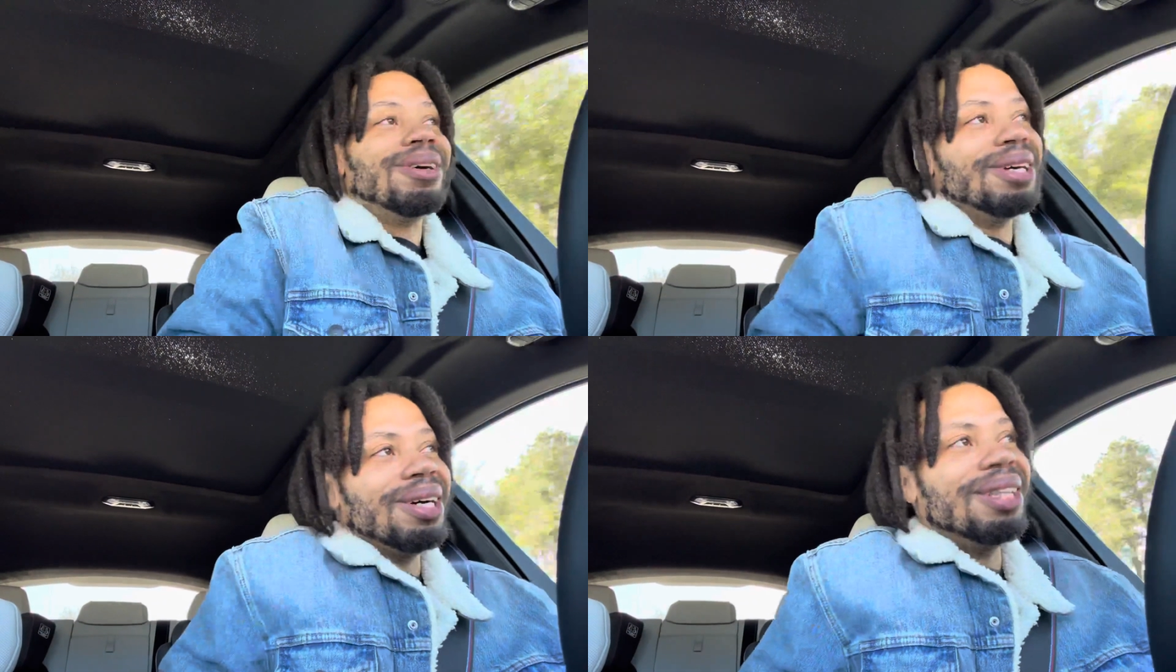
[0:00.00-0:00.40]

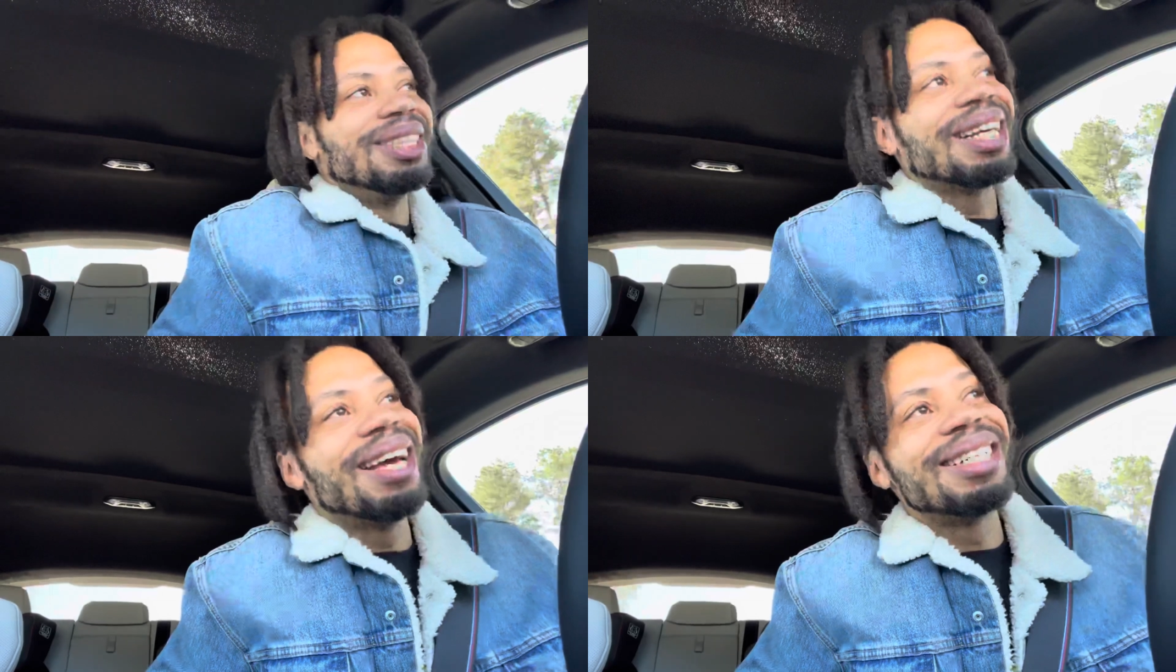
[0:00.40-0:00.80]
You know what I'm
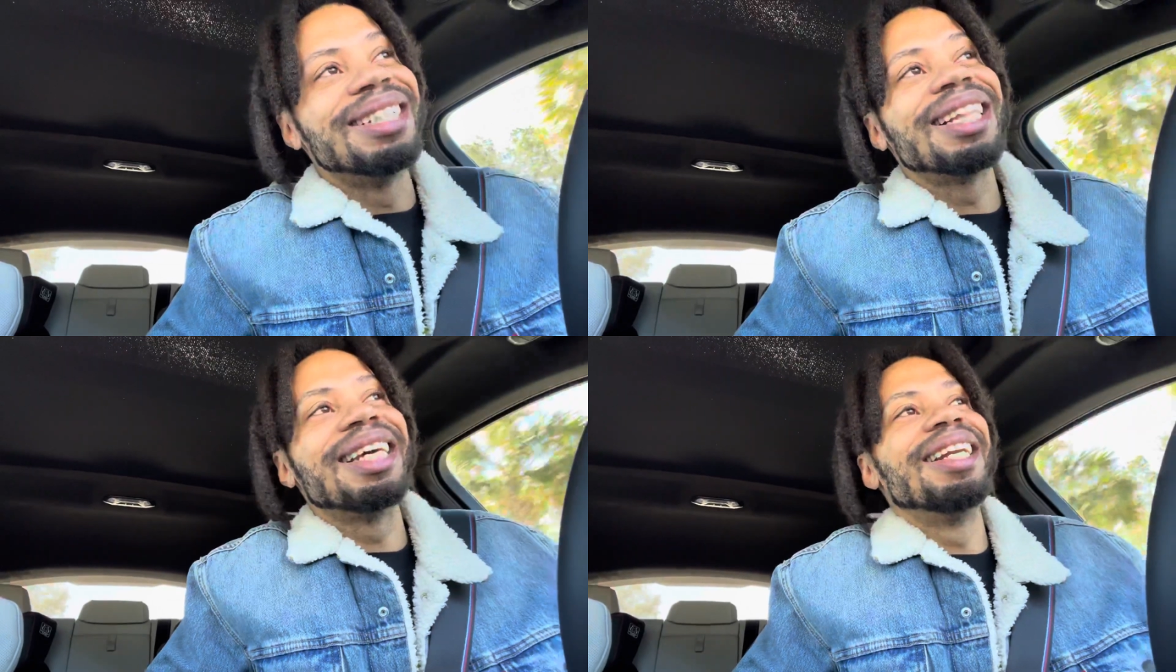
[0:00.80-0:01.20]
saying? It's
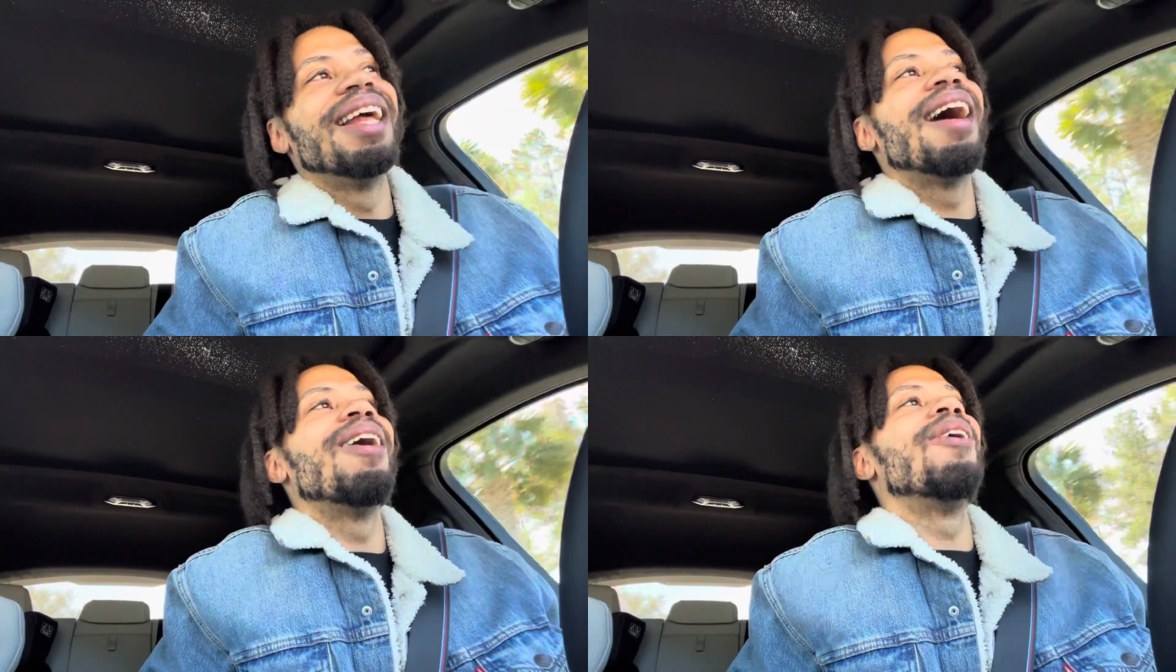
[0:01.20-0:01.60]
nothing
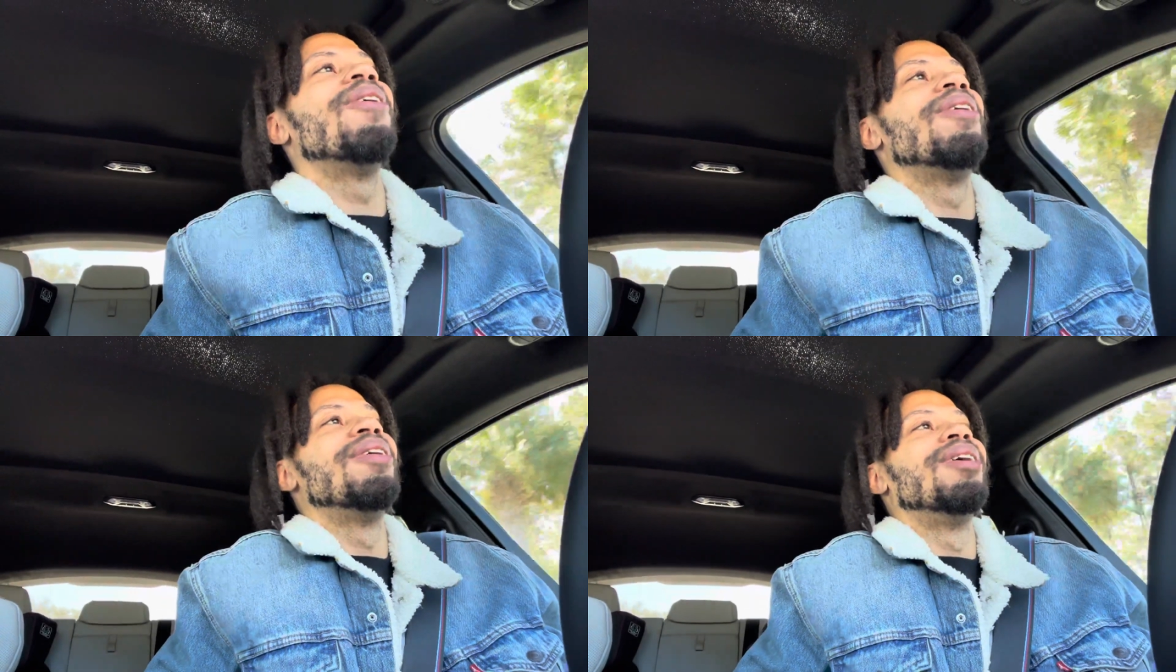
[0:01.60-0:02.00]
now.
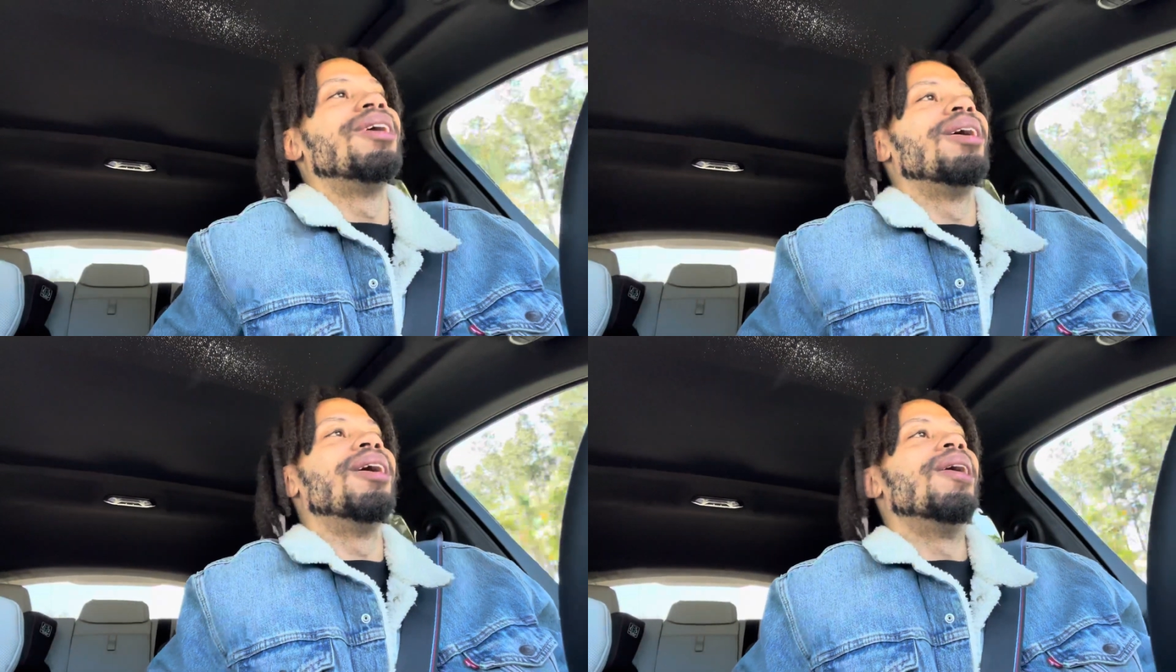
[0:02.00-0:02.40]

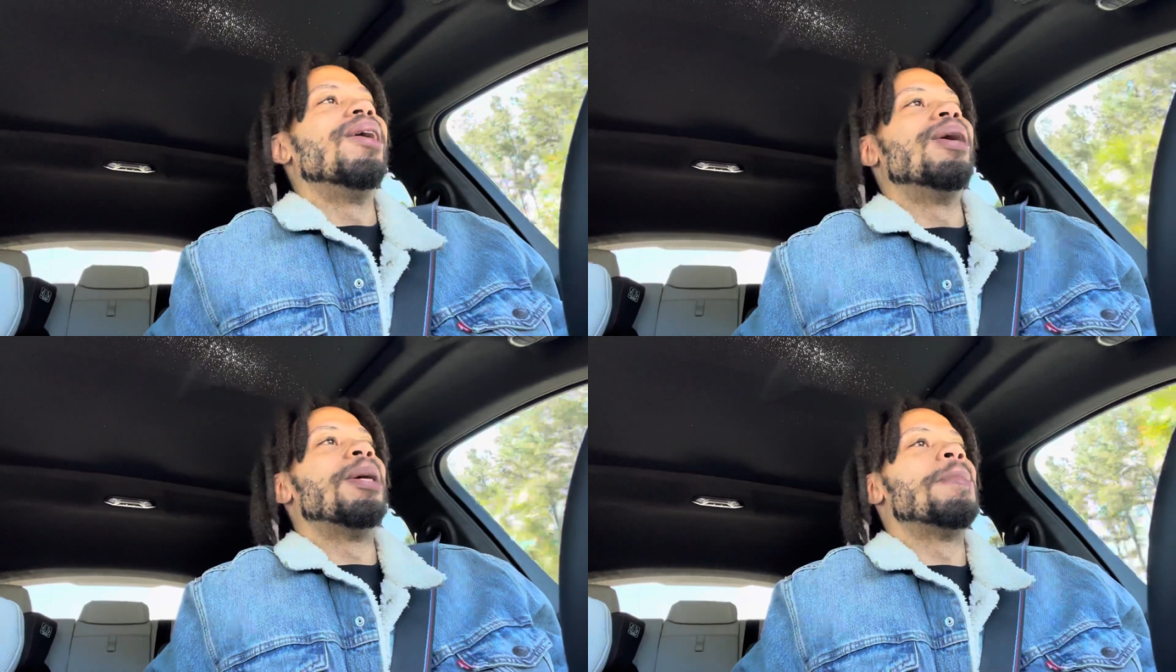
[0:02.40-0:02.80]

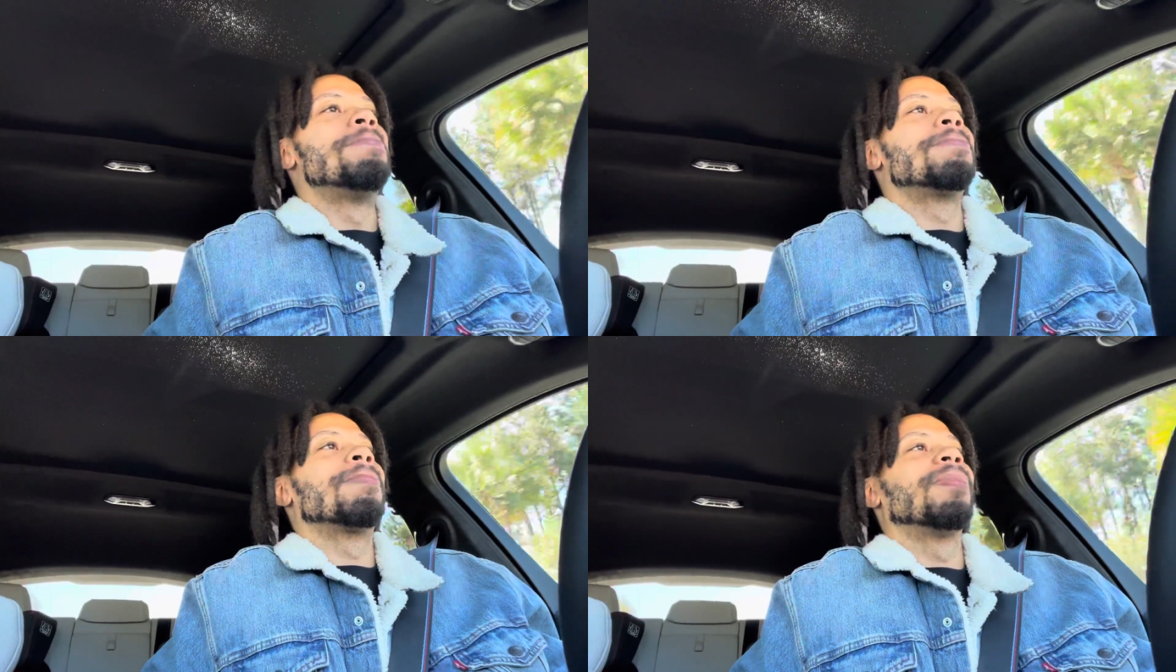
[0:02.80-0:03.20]

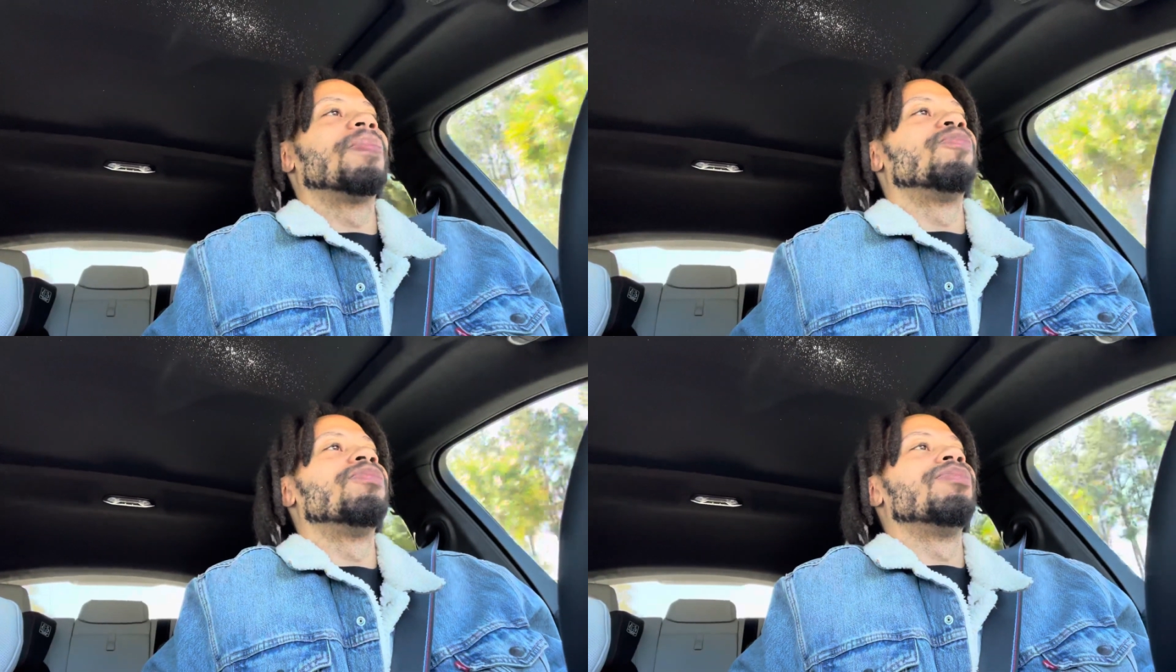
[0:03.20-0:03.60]

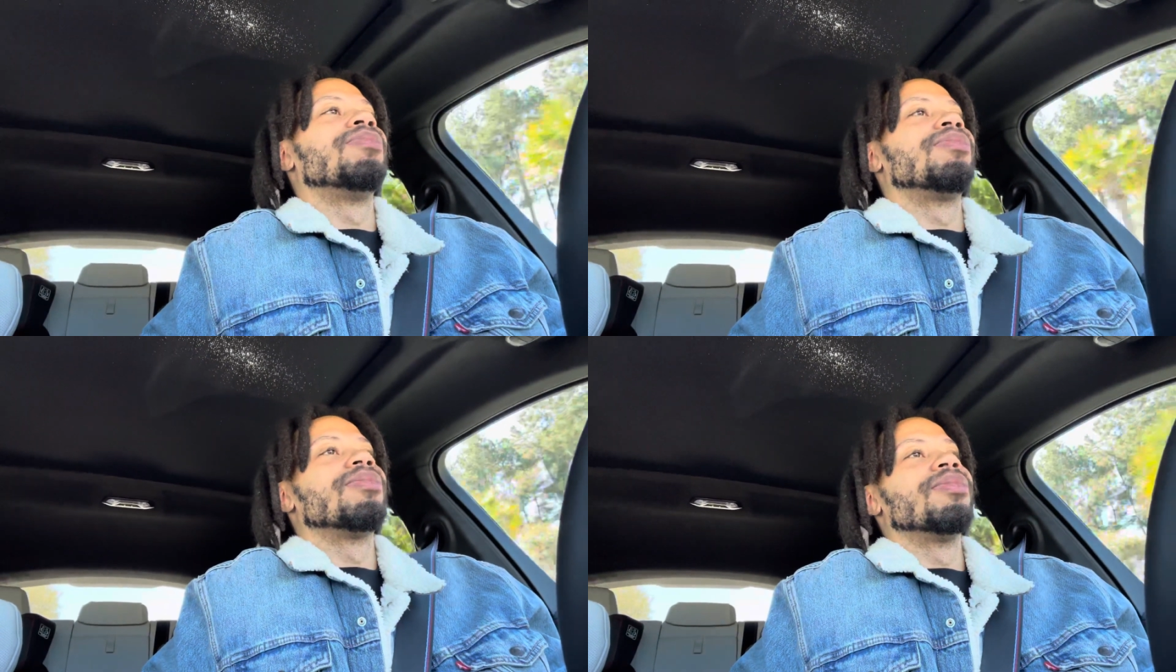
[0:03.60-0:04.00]

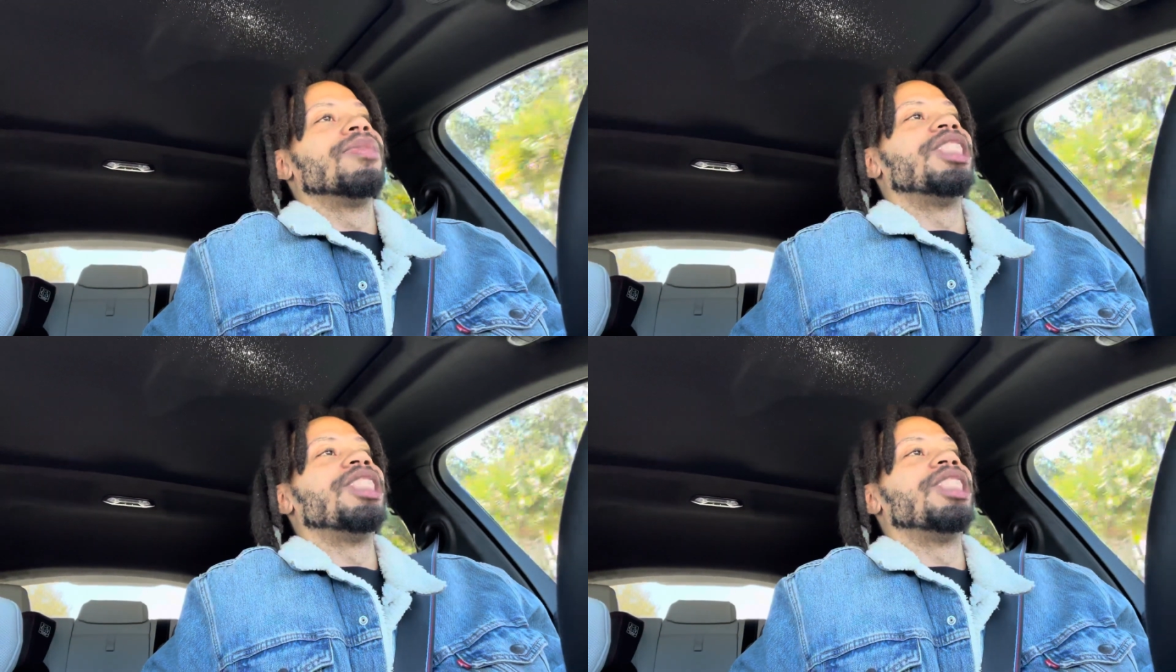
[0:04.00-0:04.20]
Um,